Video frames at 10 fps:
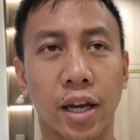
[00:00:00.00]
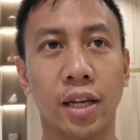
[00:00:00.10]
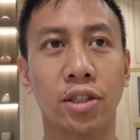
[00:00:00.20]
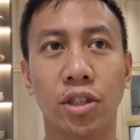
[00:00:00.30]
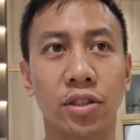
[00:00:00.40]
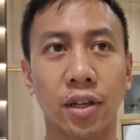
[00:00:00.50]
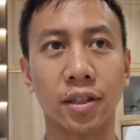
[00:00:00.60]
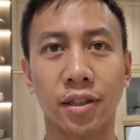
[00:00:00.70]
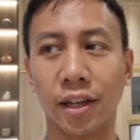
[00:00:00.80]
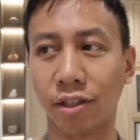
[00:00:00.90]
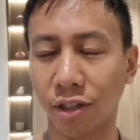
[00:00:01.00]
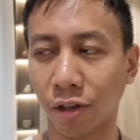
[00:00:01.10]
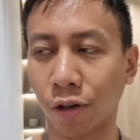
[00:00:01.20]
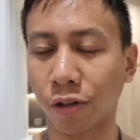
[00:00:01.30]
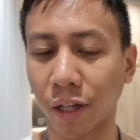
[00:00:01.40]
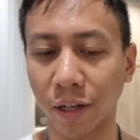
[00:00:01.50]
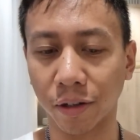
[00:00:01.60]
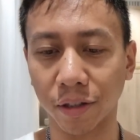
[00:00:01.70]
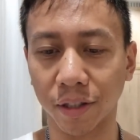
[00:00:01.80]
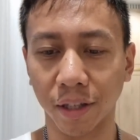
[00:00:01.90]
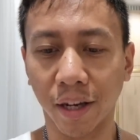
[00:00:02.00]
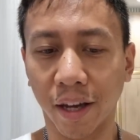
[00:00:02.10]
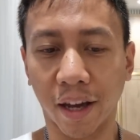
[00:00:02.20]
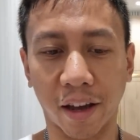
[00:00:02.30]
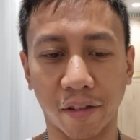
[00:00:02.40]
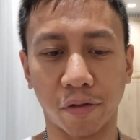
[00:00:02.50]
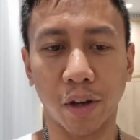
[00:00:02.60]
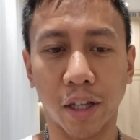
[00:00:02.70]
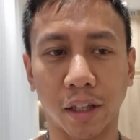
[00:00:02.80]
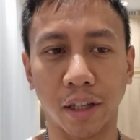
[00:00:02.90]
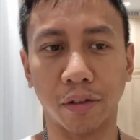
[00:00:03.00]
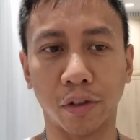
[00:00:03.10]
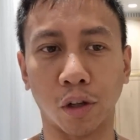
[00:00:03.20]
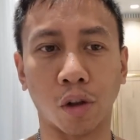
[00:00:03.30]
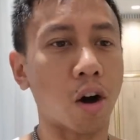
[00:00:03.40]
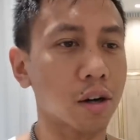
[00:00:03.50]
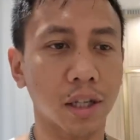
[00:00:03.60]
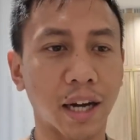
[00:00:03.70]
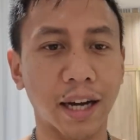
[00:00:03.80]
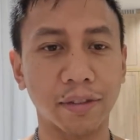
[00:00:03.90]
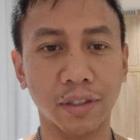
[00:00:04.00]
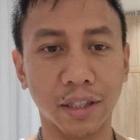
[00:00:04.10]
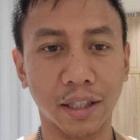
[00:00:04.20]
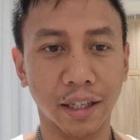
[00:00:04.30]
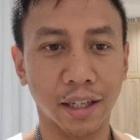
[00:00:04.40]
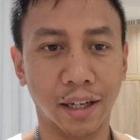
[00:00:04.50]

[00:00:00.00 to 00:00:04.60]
and she says that she, her gliders have lived long lives,